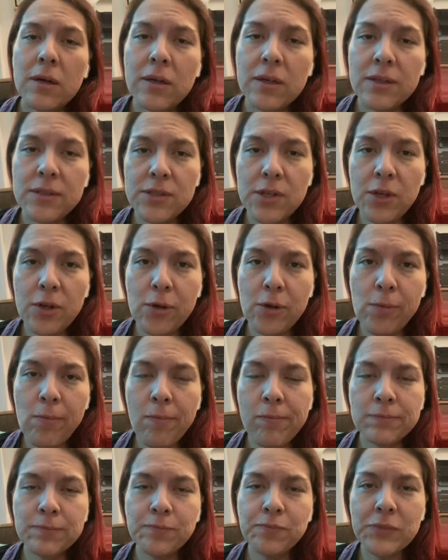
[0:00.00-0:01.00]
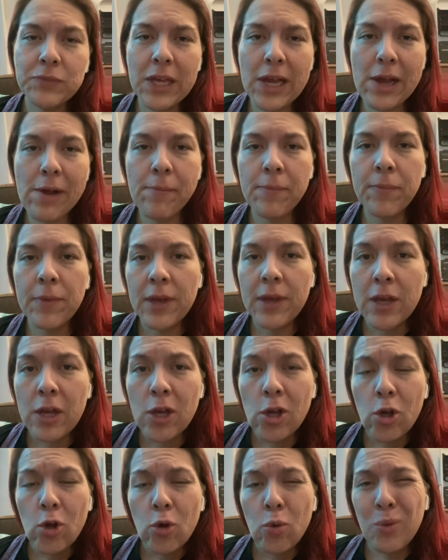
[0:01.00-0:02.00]
So, yeah,
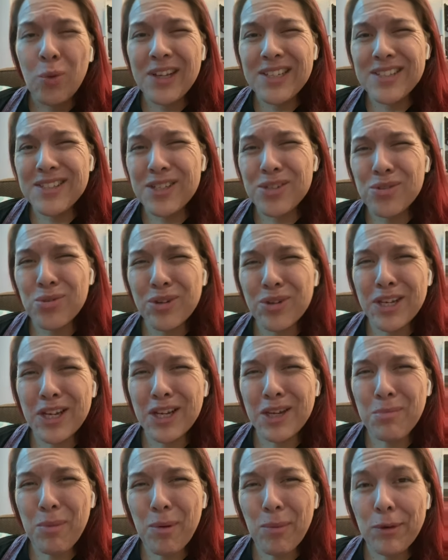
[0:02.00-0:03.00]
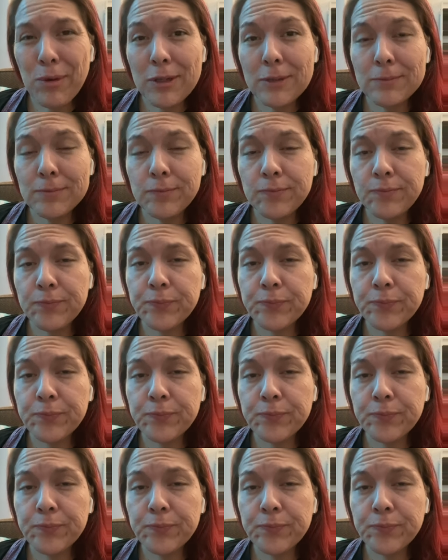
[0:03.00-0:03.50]
Wednesday's already kicking my butt.